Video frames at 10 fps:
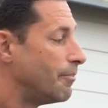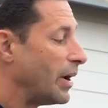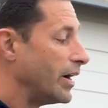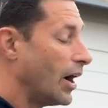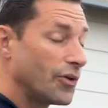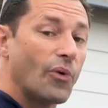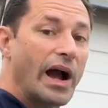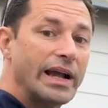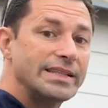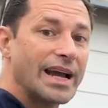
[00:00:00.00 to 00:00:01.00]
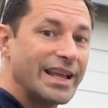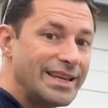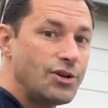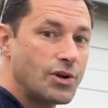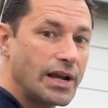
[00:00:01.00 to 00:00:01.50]
But otherwise, I
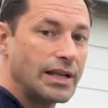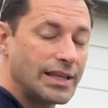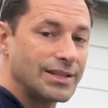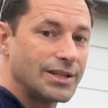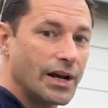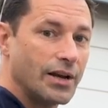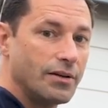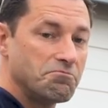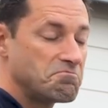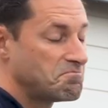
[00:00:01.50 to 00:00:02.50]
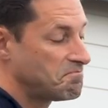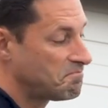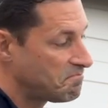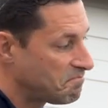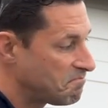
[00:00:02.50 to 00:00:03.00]
think you could get this done
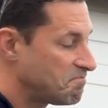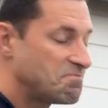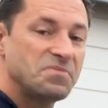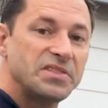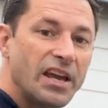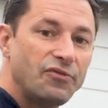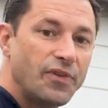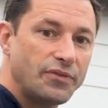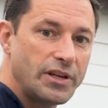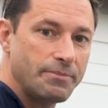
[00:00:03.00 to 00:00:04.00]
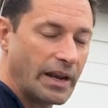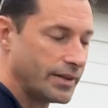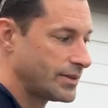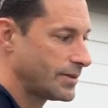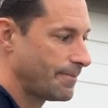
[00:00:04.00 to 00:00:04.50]
10, 15
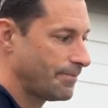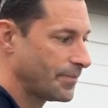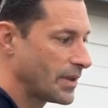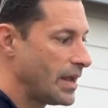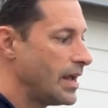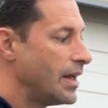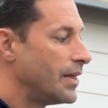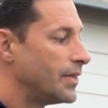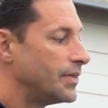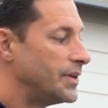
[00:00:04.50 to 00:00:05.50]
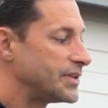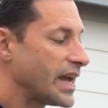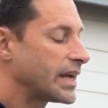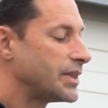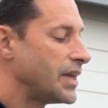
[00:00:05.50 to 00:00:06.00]
minutes. The
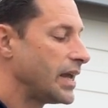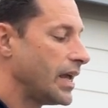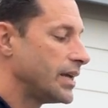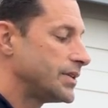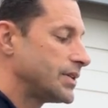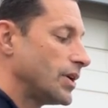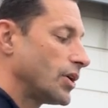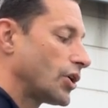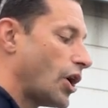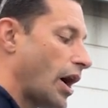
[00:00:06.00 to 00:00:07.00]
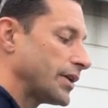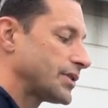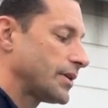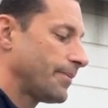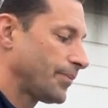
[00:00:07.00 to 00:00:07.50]
second thing is cost.